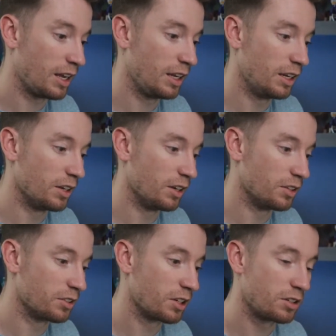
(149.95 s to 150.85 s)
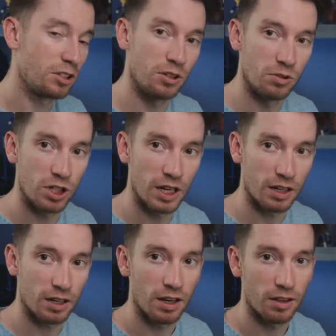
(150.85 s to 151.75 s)
is to
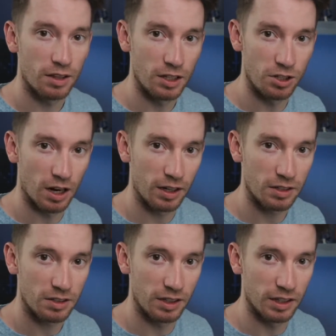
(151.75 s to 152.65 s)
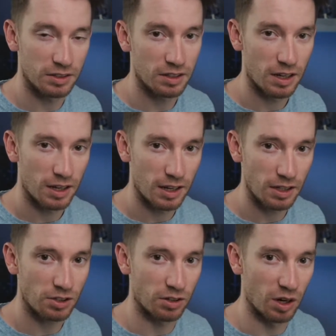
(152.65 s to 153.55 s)
check the Johnny Slicks
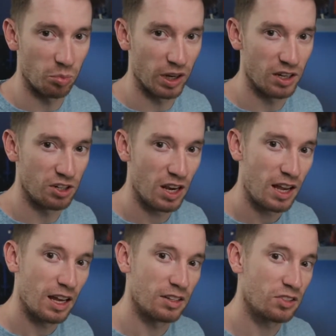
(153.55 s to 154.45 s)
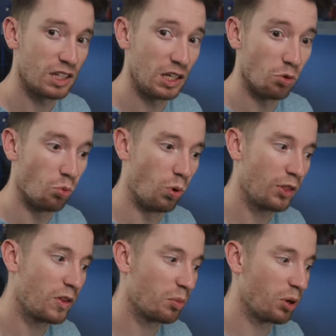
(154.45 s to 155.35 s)
Instagram page and see
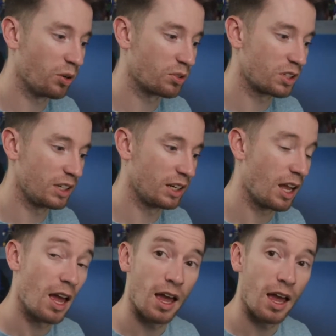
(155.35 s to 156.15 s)
what they're posting